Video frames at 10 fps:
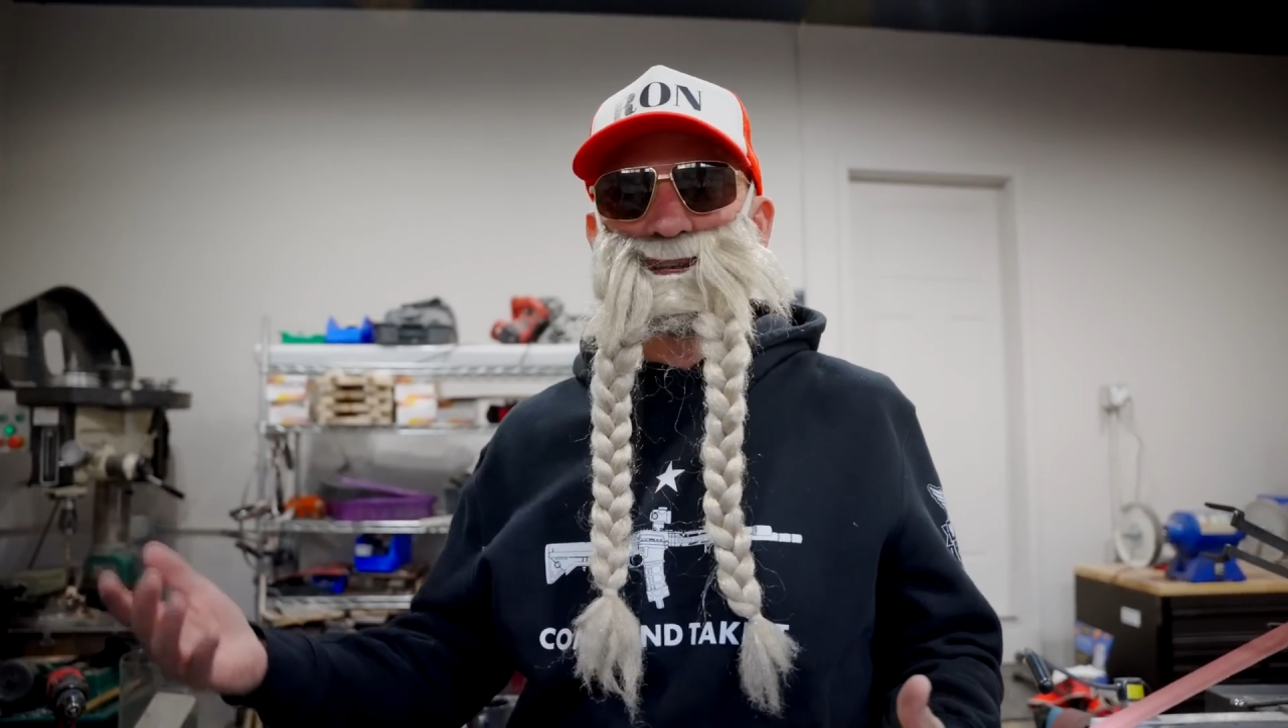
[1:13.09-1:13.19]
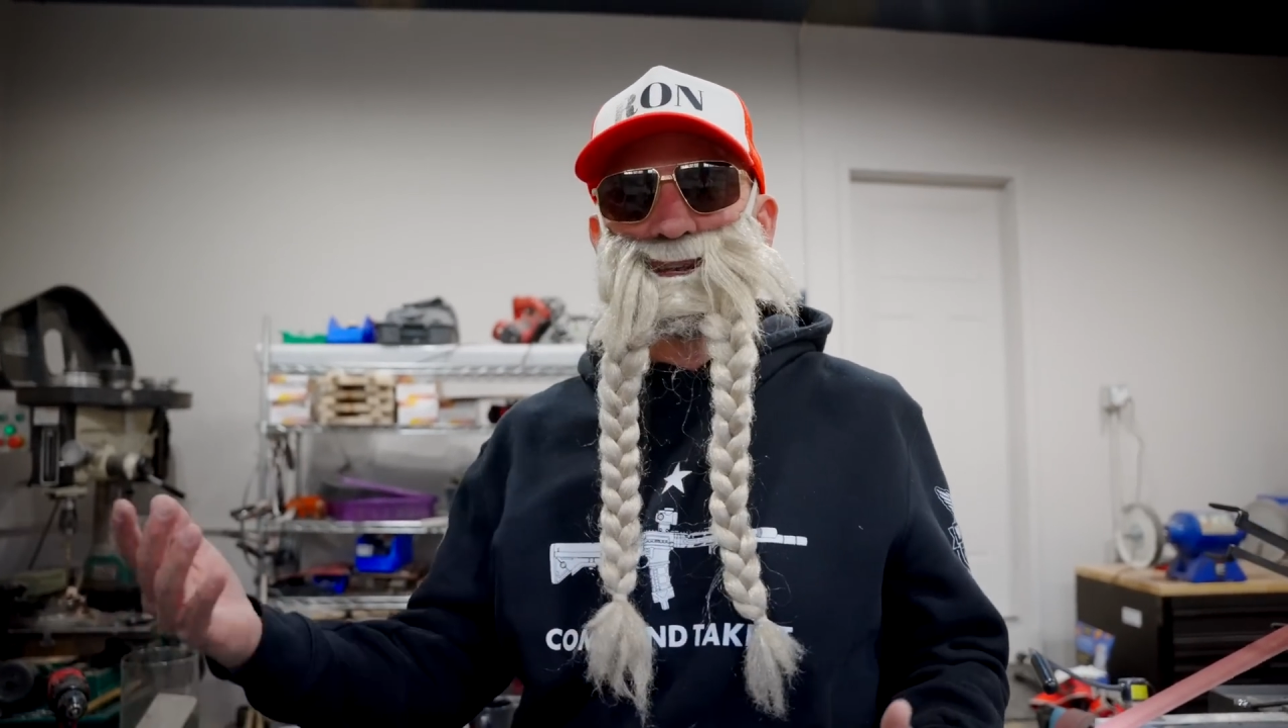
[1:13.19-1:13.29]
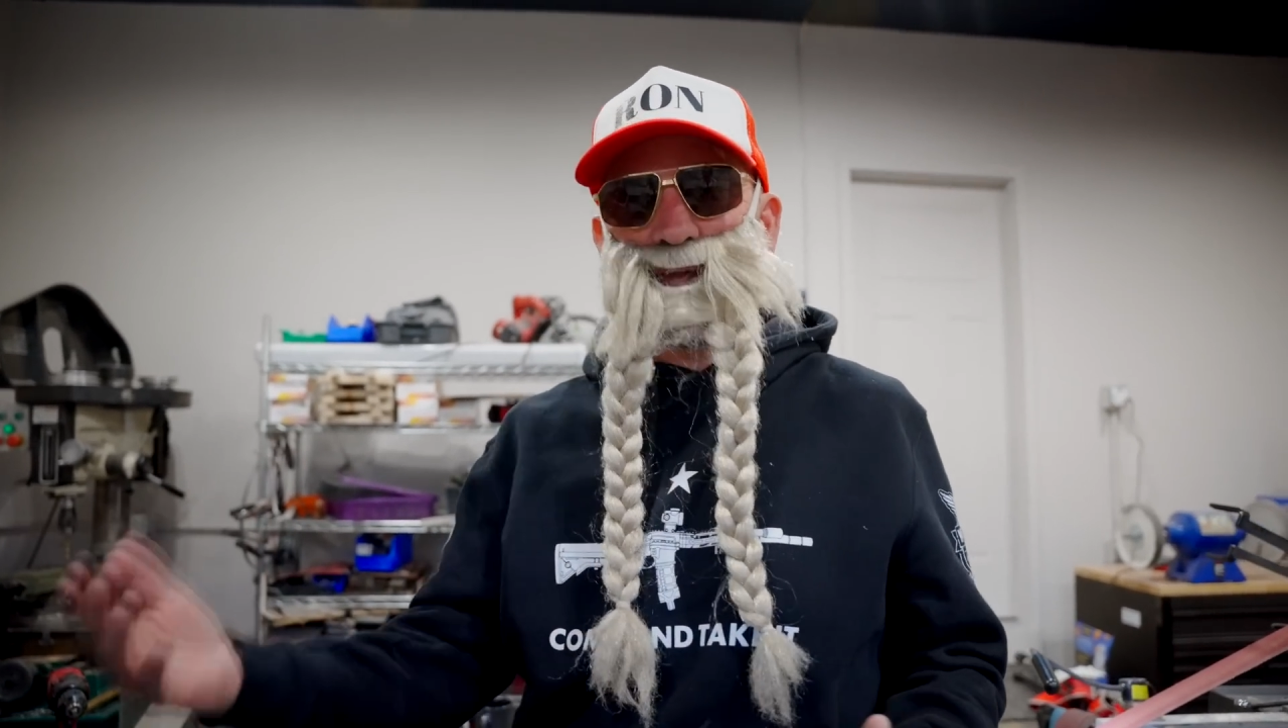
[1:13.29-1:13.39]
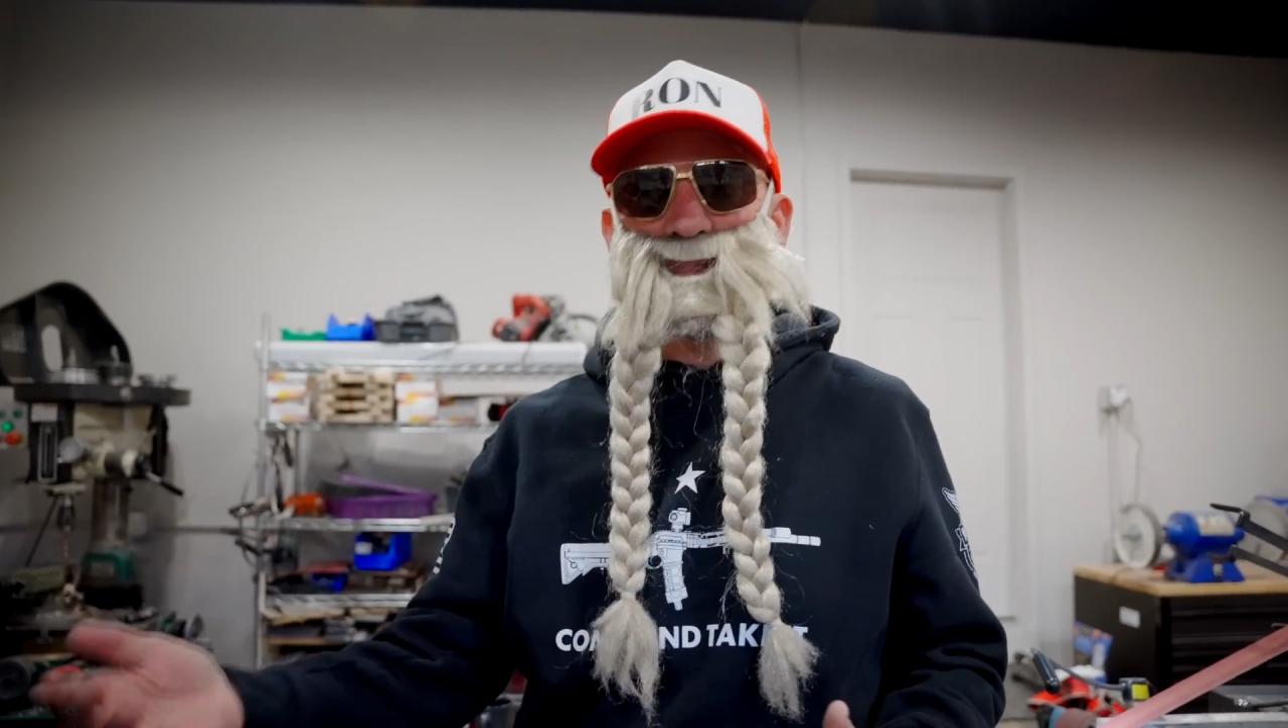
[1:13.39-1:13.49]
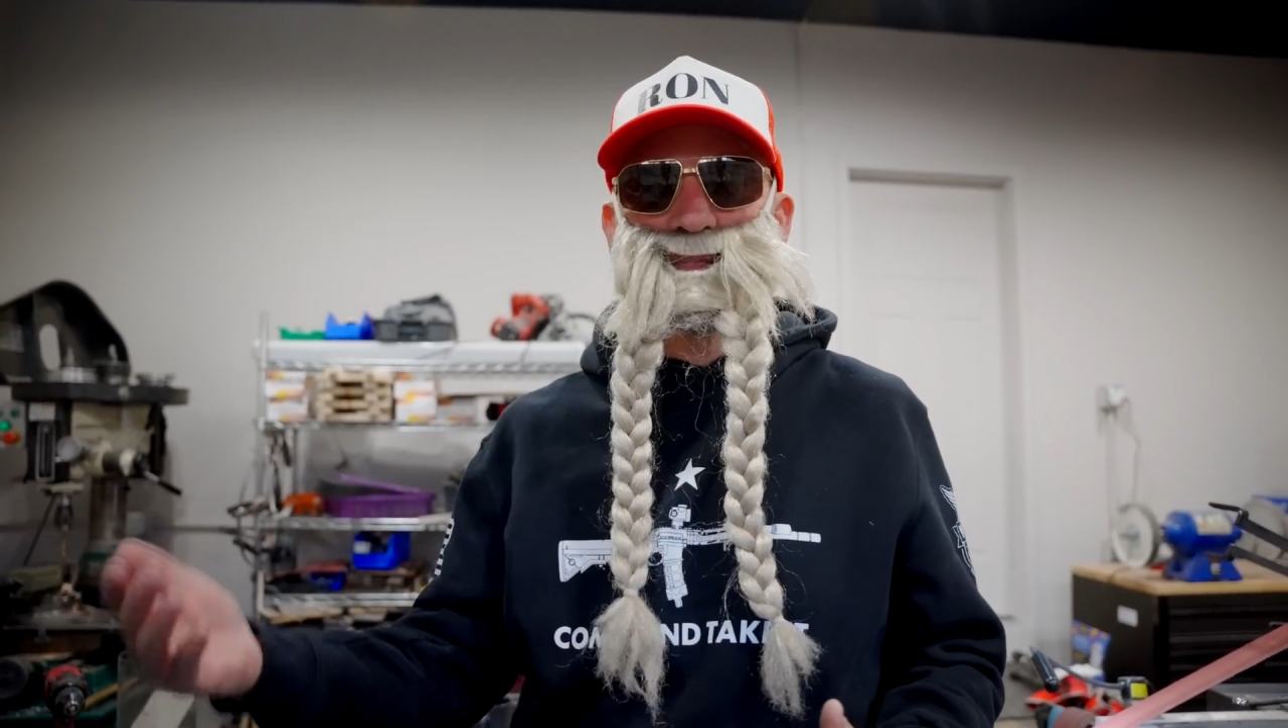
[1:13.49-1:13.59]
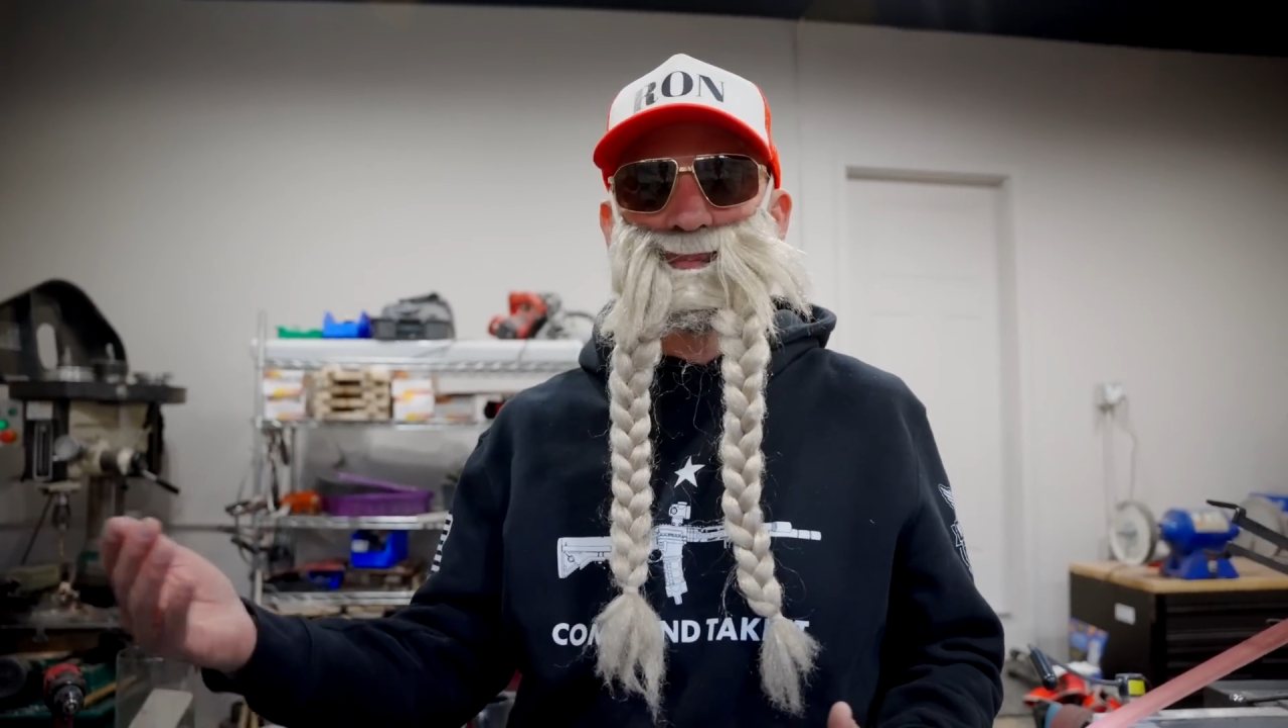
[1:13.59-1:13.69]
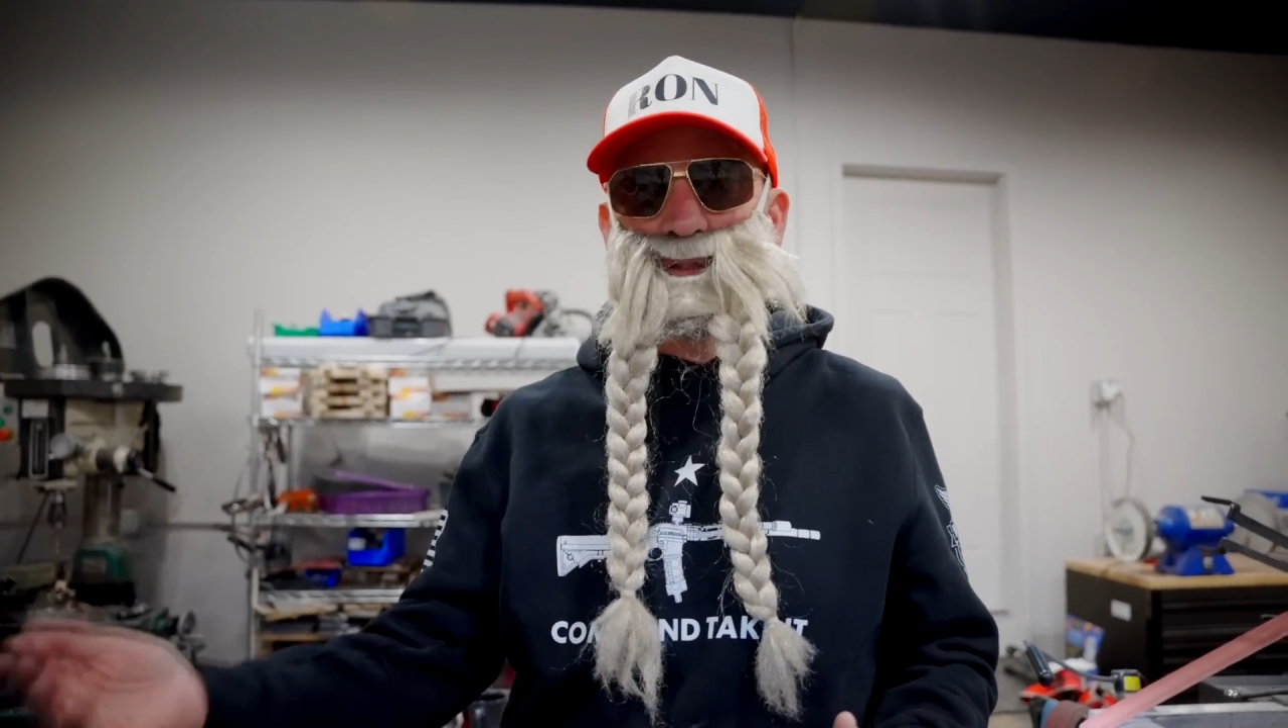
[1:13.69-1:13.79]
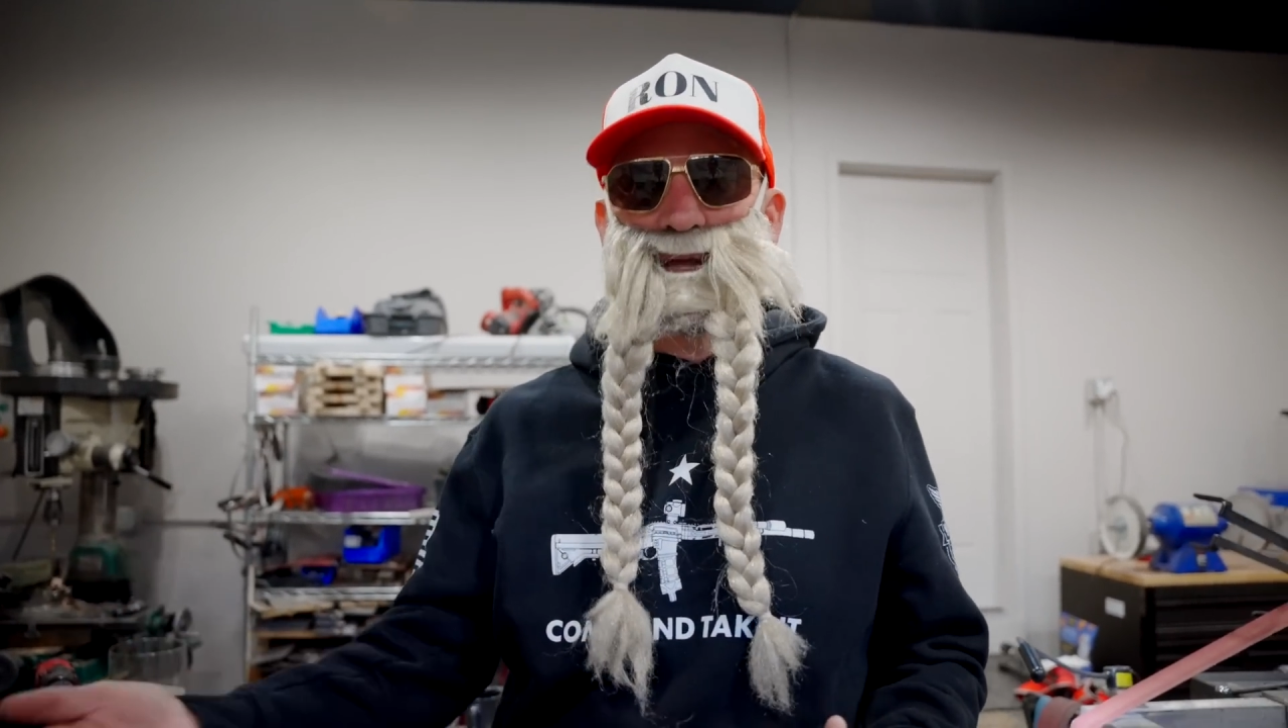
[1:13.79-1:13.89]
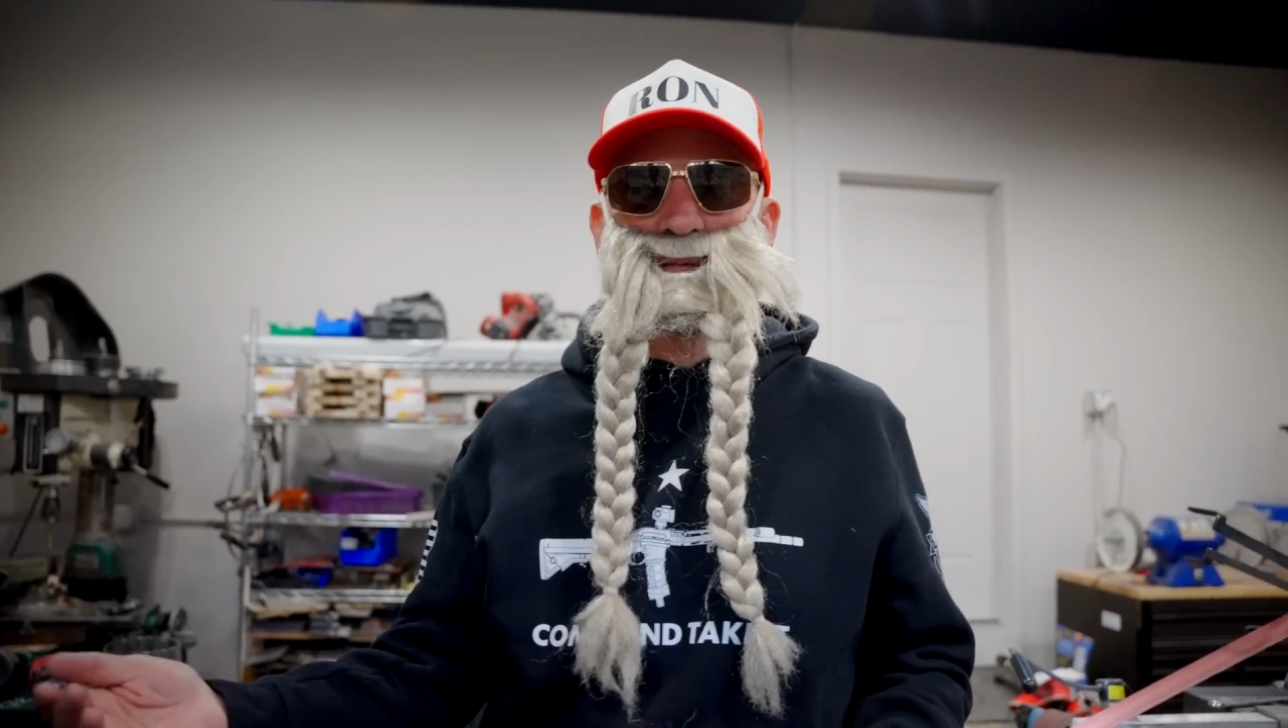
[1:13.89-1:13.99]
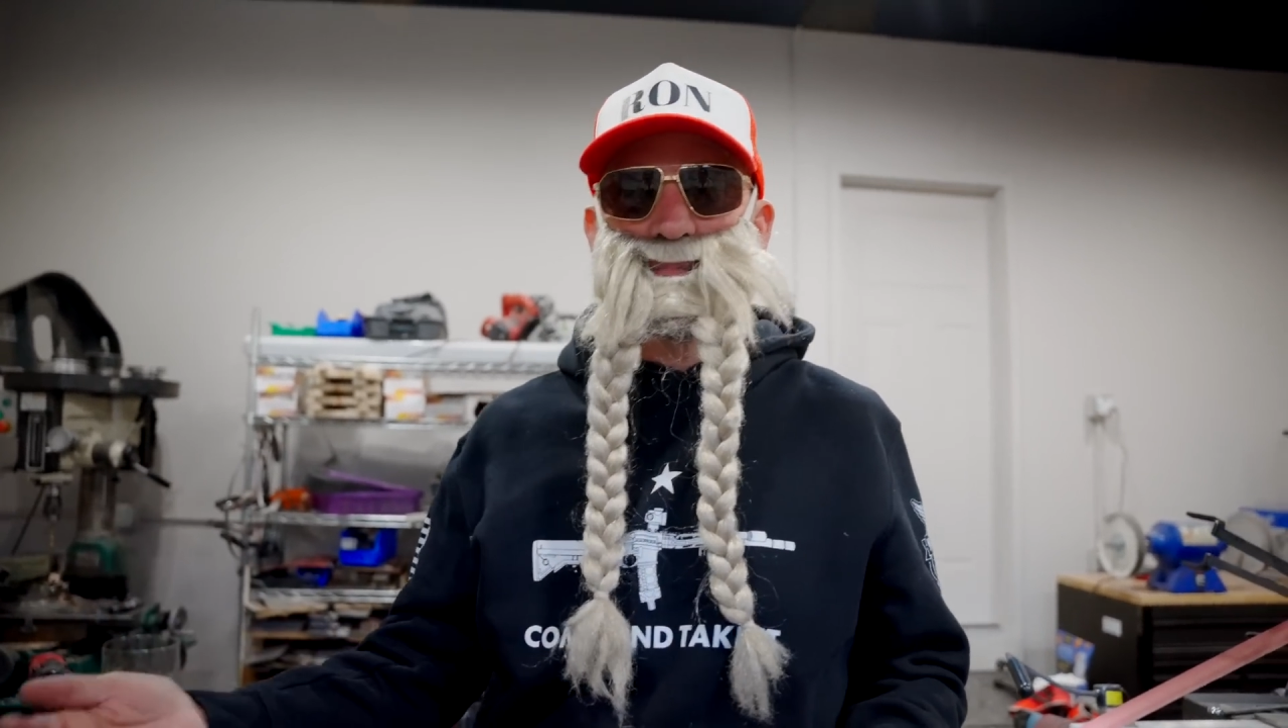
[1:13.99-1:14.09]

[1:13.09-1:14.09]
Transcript: Nate the Blade